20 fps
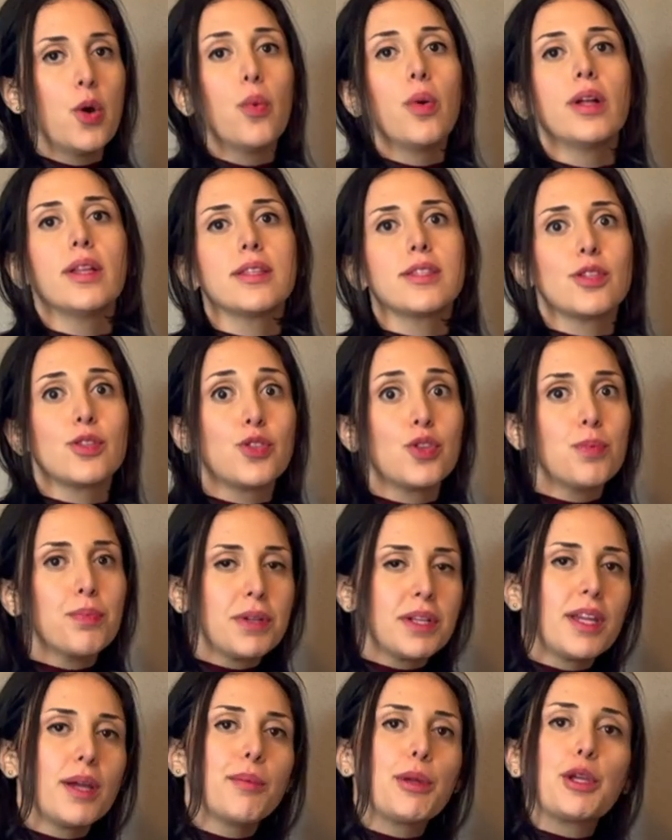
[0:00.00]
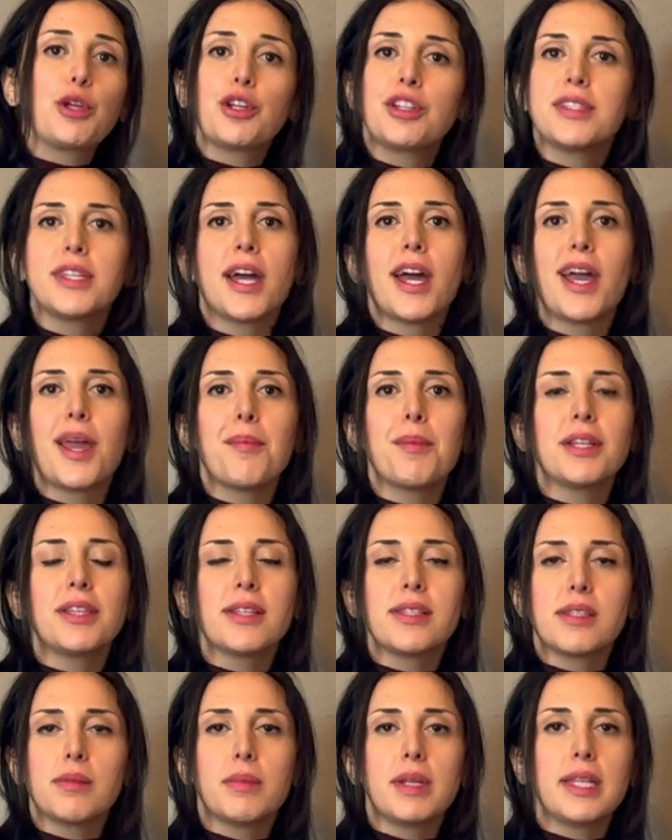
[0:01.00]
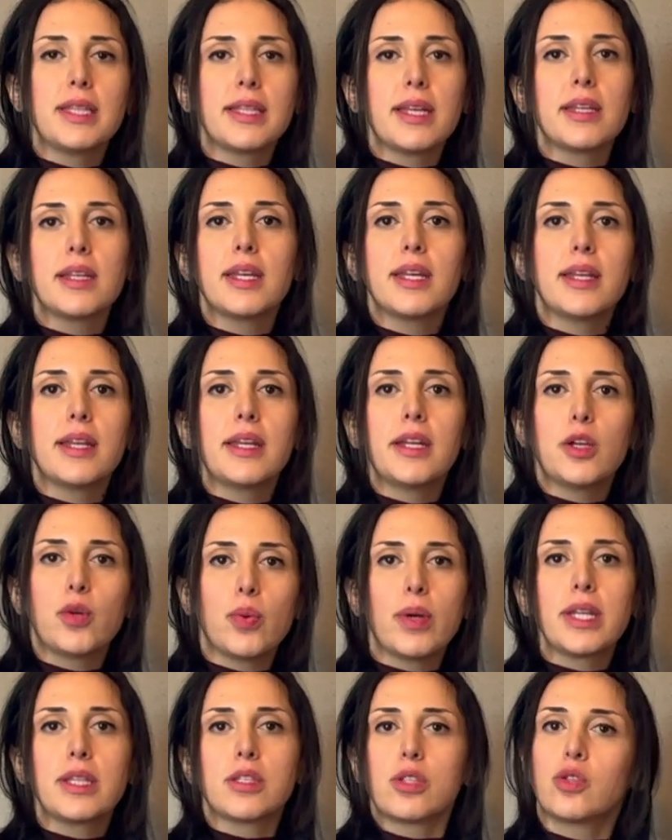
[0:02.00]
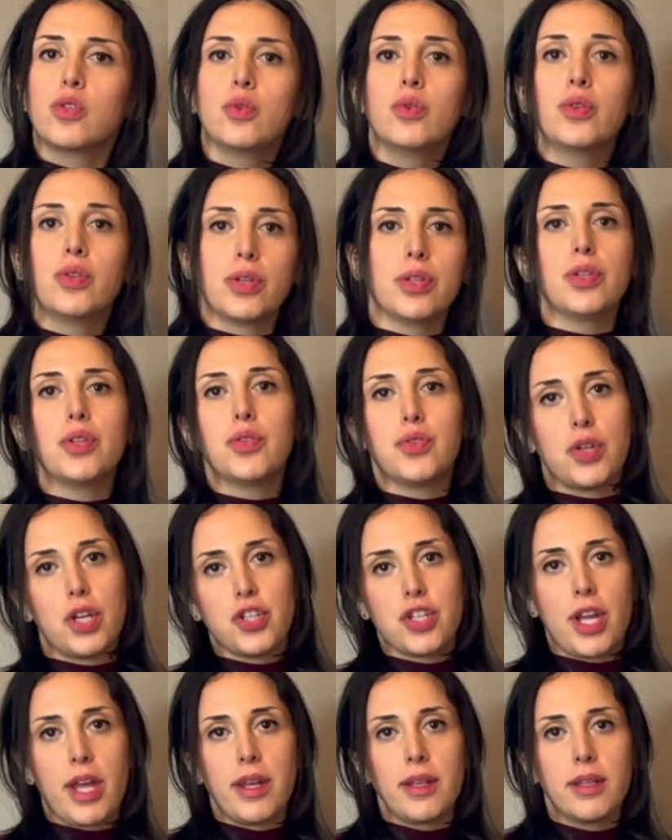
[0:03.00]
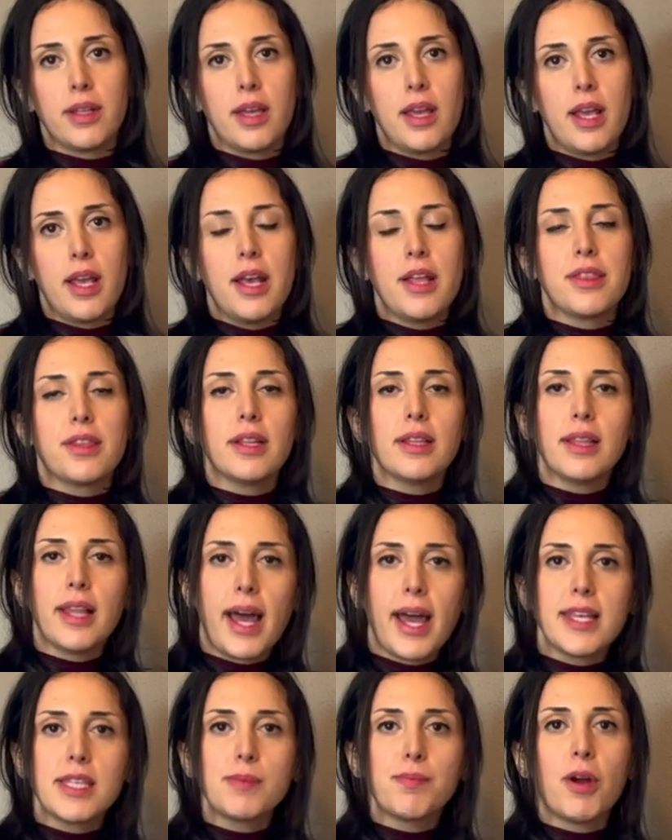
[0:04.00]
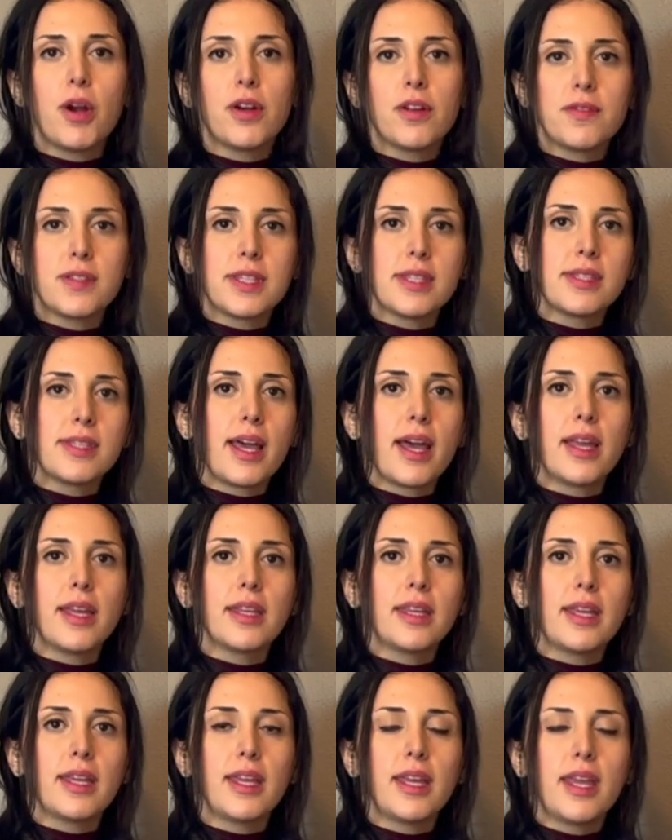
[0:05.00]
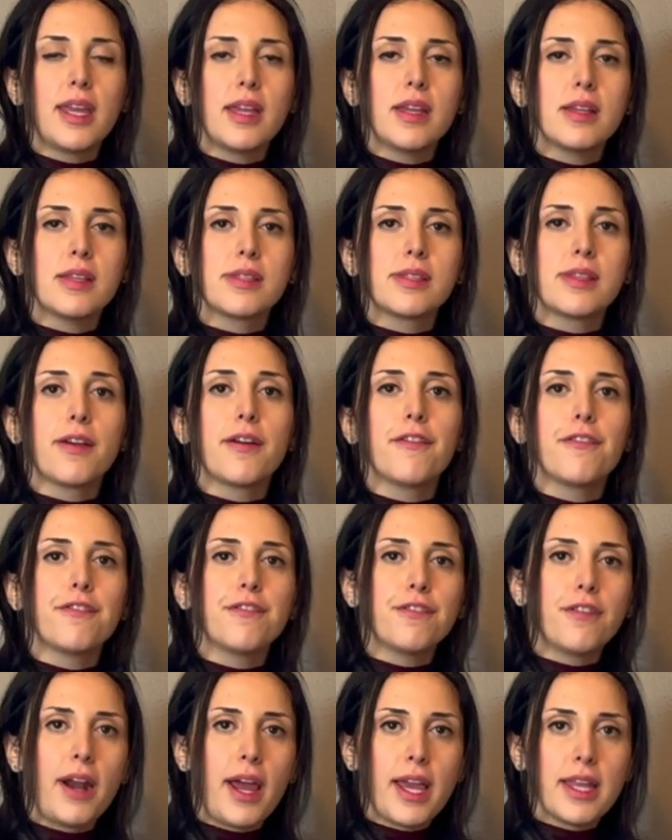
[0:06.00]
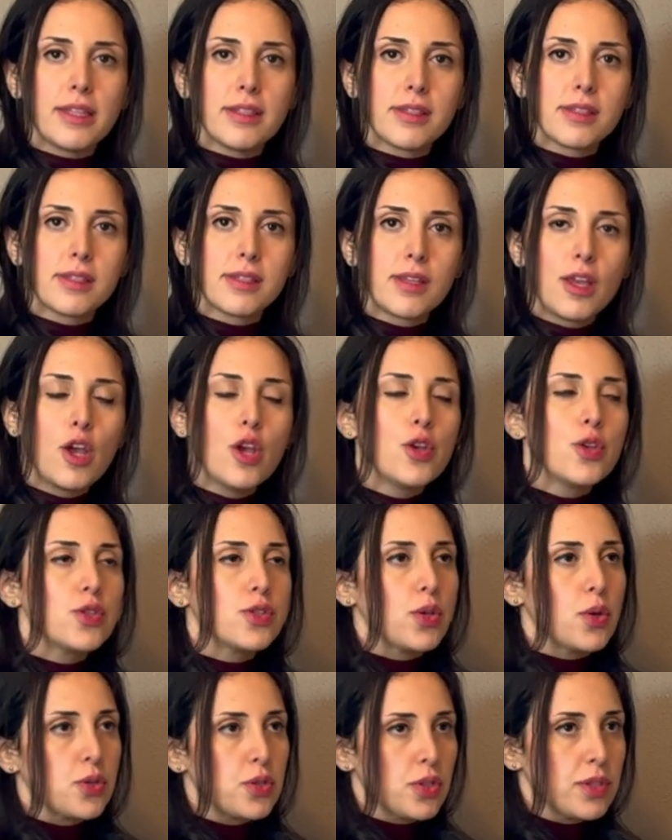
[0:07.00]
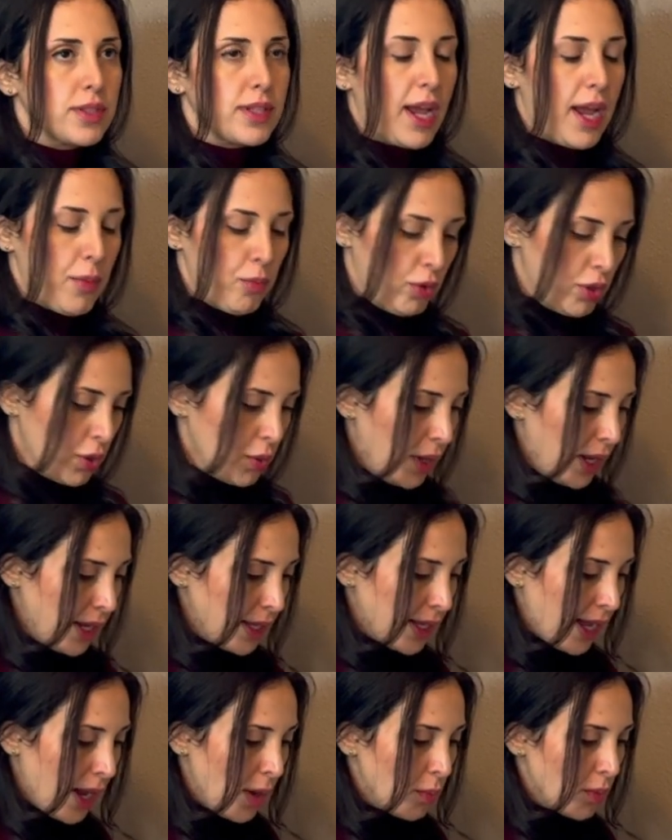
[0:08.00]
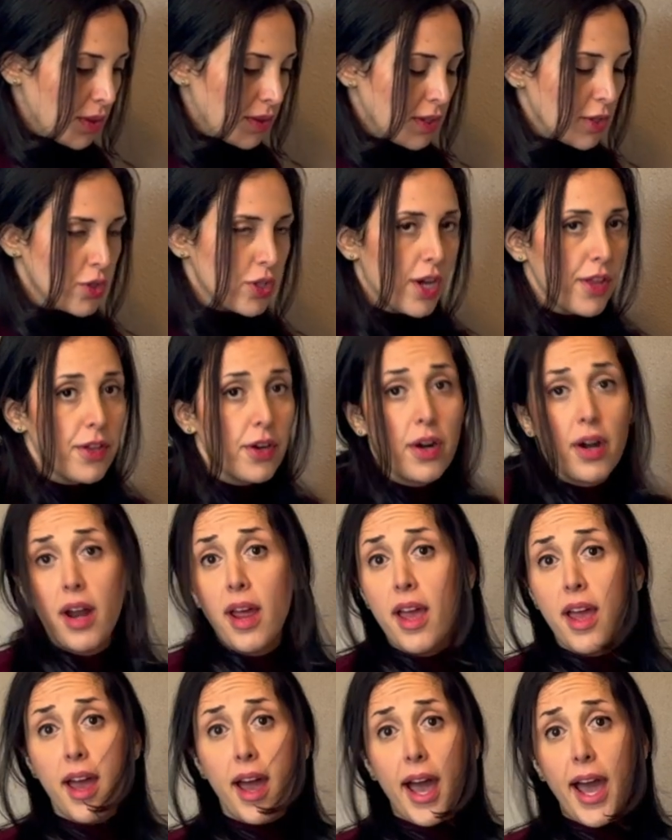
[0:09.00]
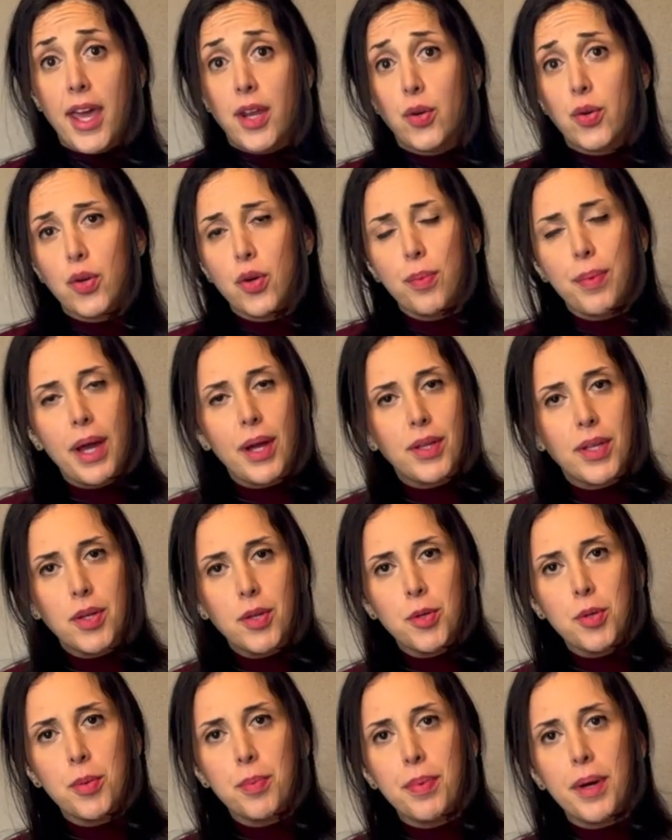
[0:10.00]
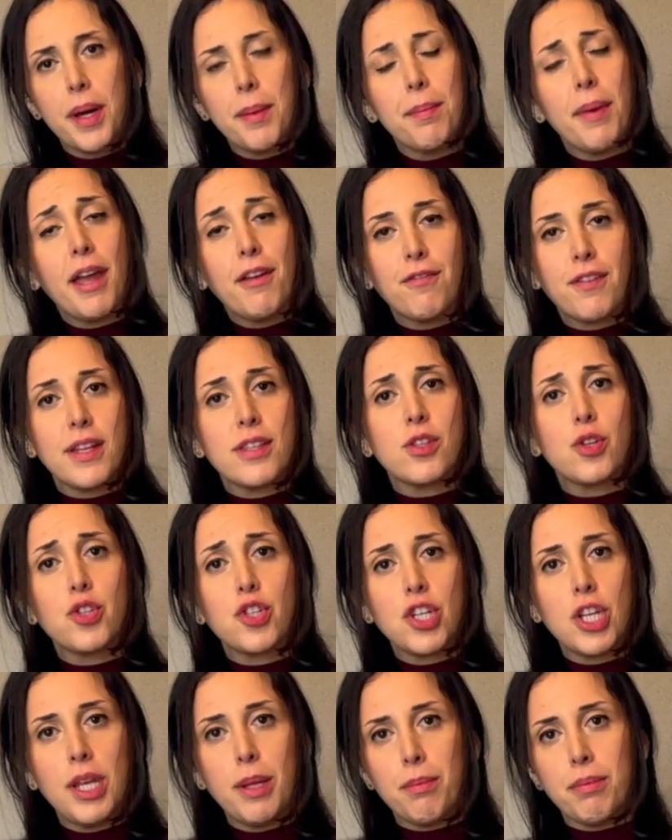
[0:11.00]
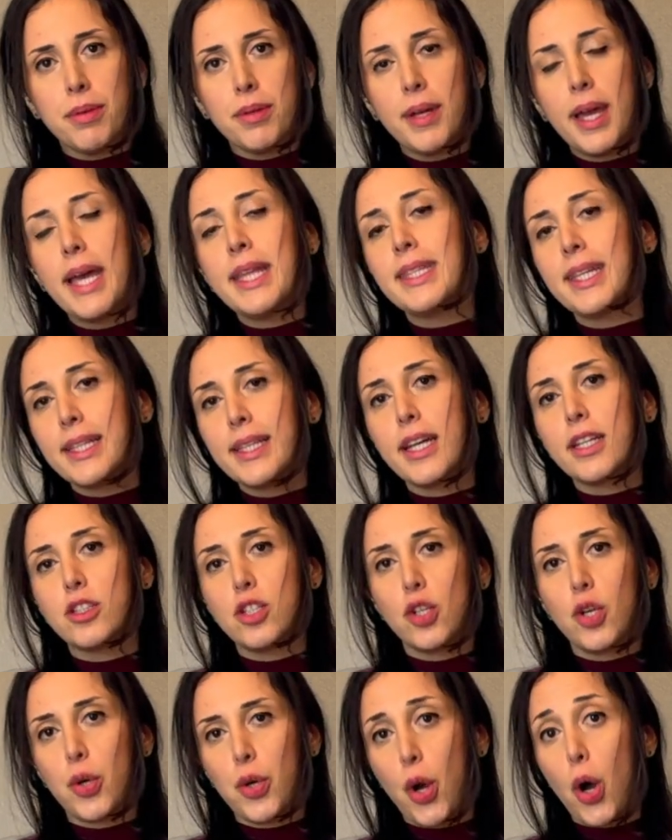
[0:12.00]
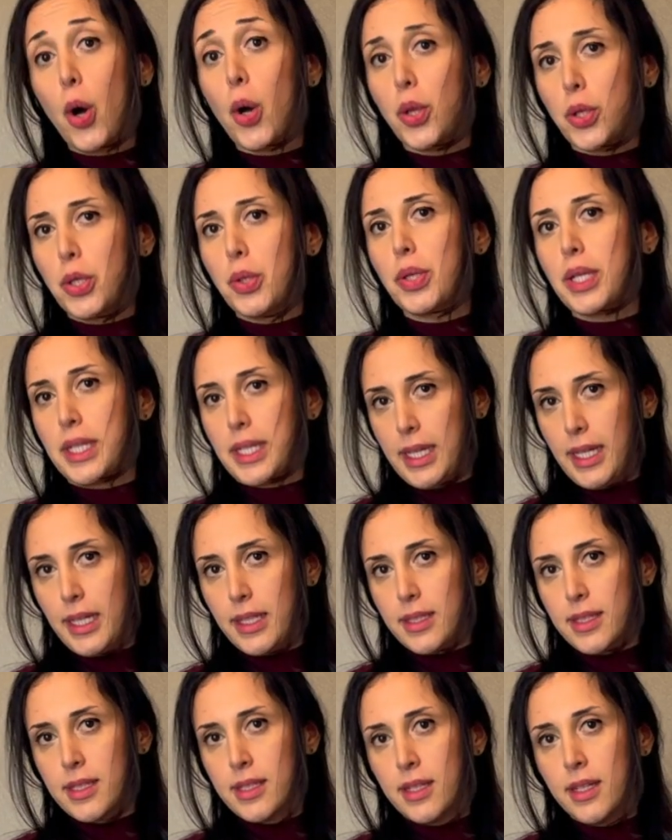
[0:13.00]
While it's a super yummy good time, it doesn't mean that it equates to good nutrition. The last part of society is friends, social time, when you hang out with each other. I don't know about you, but my friends are cheap and they like to go to all you can eat.